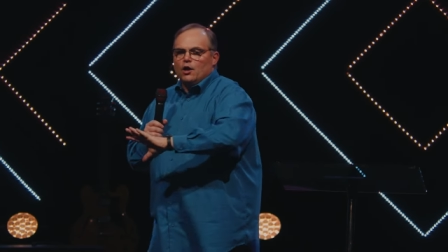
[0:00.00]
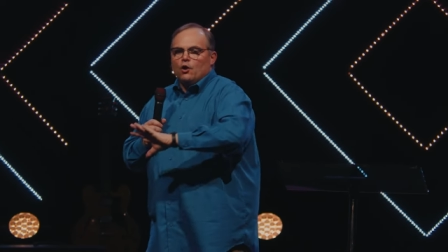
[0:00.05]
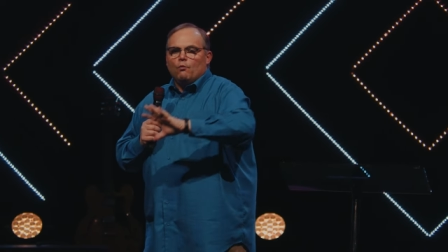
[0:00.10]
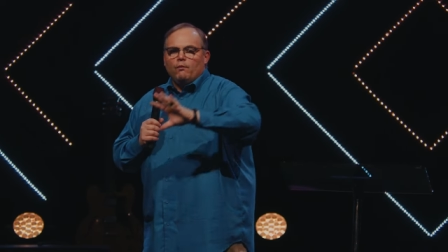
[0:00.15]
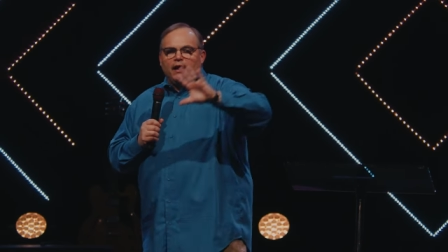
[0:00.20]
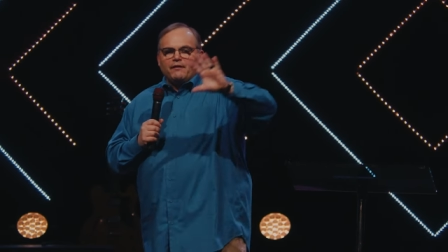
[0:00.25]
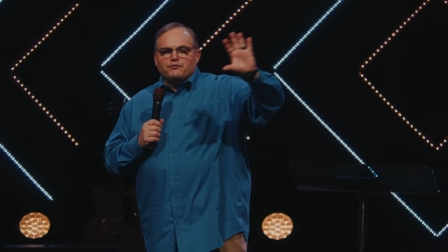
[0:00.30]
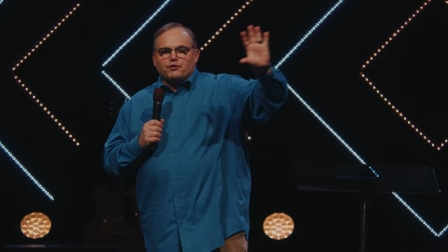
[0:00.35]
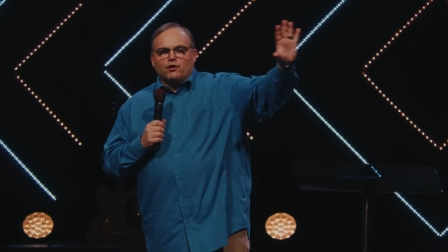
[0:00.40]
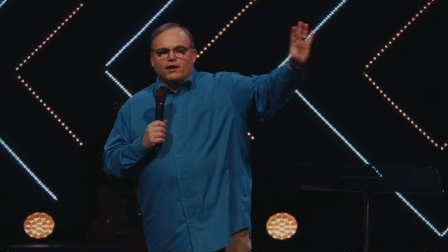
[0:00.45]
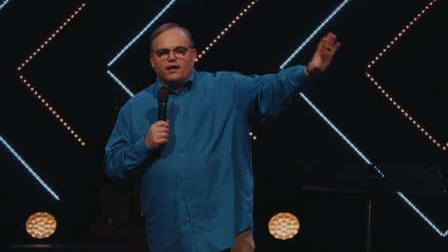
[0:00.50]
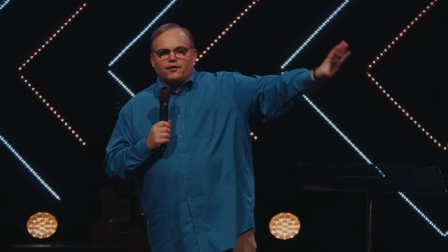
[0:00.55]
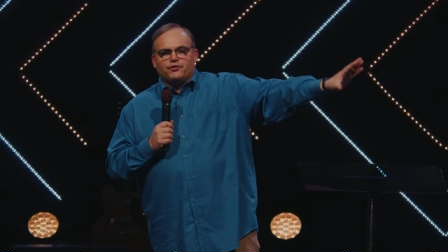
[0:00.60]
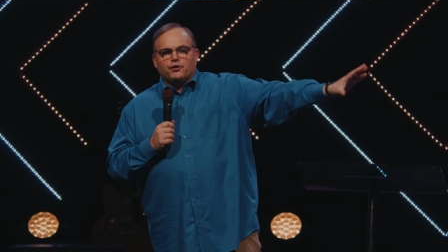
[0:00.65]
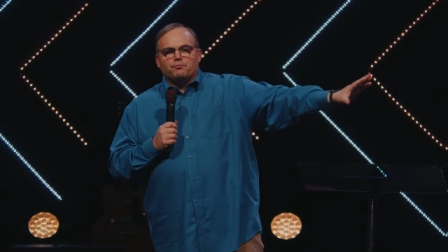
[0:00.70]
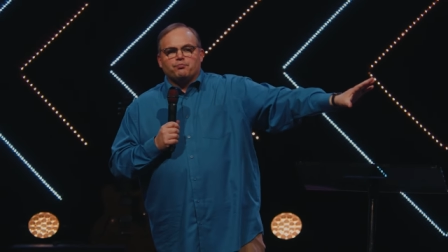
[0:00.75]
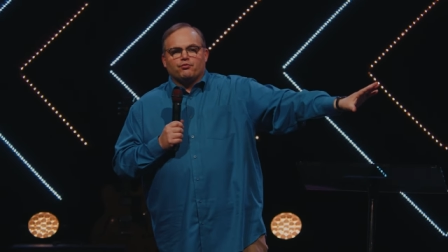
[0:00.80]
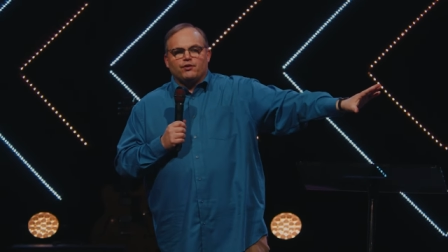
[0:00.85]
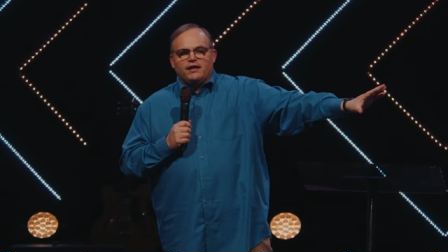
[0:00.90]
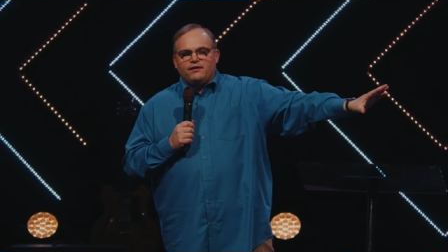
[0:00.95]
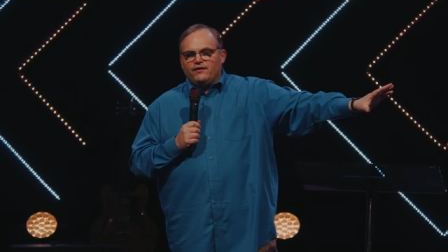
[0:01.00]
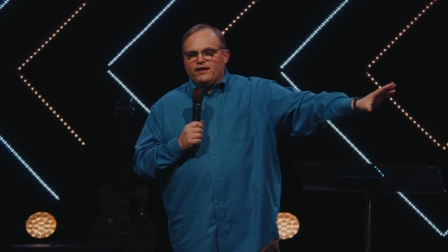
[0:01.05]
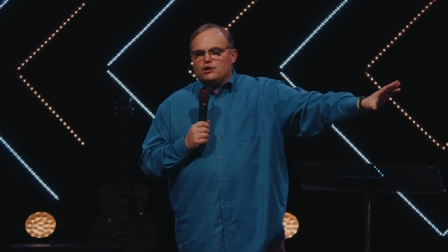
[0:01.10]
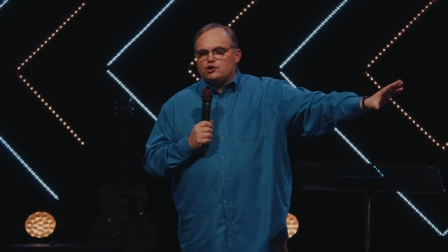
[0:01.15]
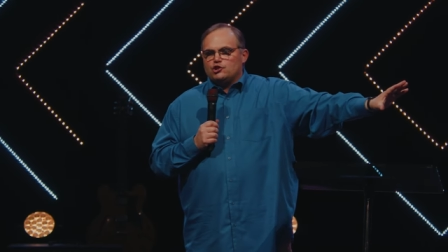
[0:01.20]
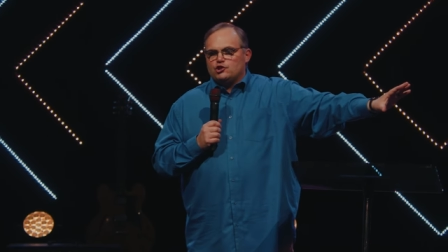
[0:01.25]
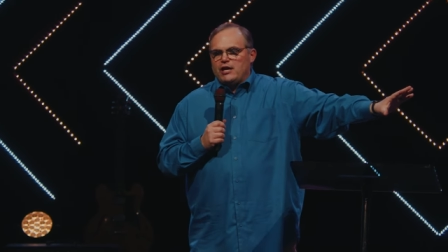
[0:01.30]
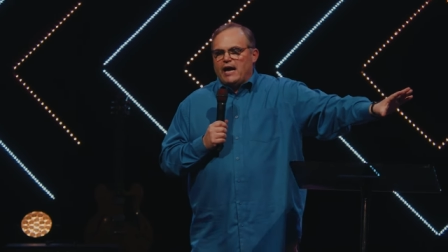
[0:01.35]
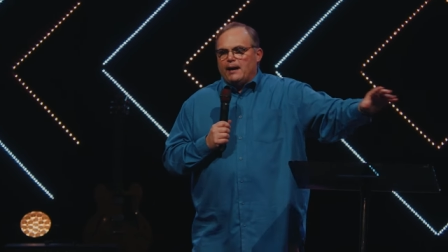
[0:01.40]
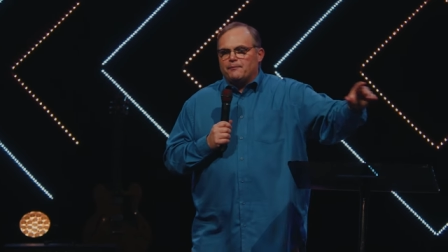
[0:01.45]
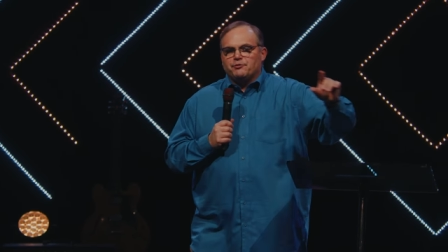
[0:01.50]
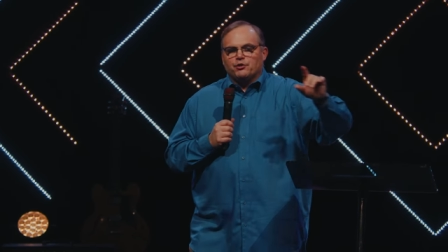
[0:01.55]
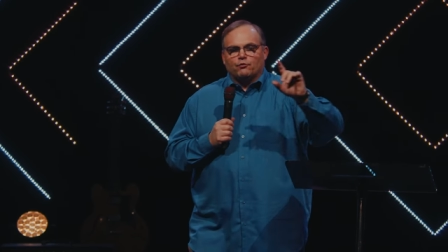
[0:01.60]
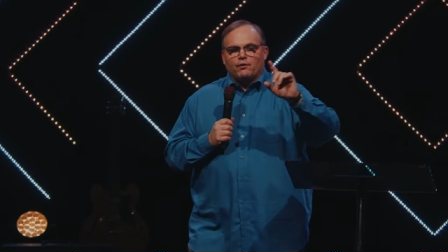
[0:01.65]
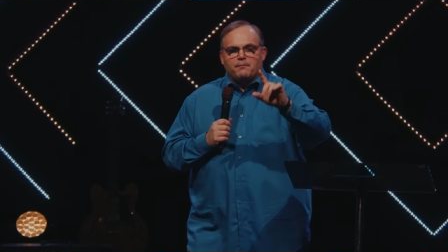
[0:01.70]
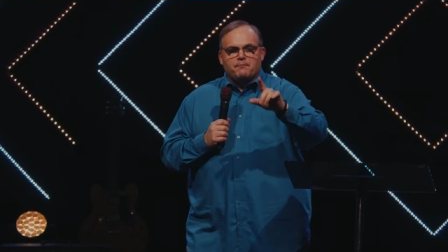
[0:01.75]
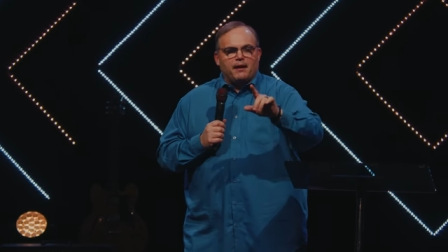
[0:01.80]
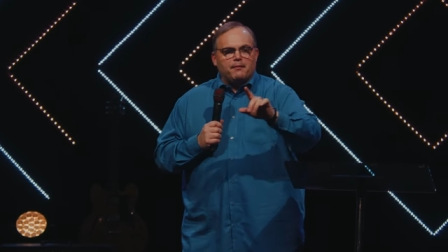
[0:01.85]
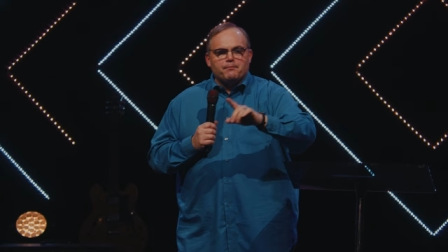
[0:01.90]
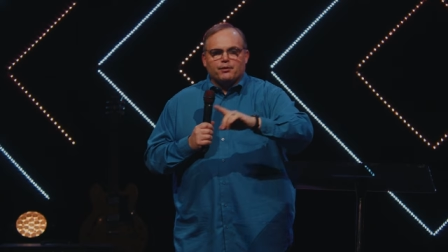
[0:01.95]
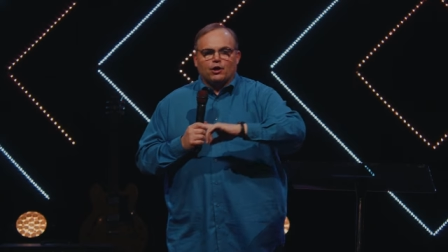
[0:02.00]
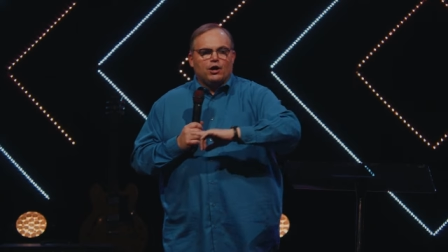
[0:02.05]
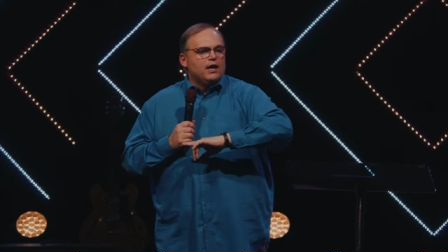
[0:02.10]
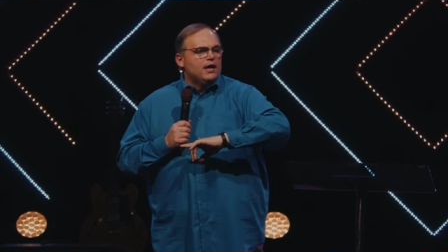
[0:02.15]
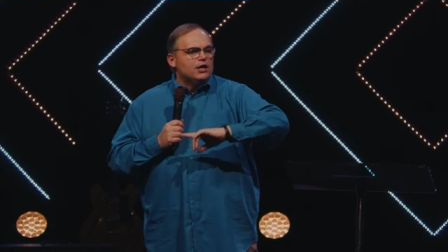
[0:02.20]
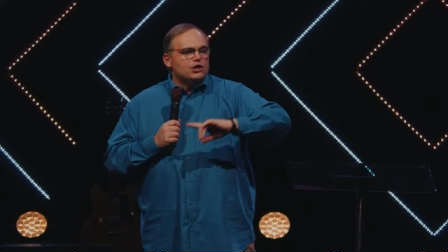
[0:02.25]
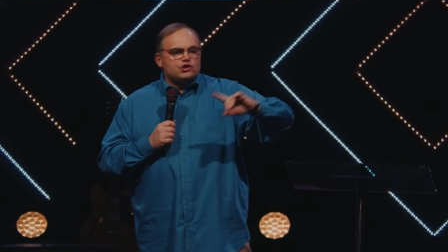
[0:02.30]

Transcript: We have to look at the previous chapter. Remember,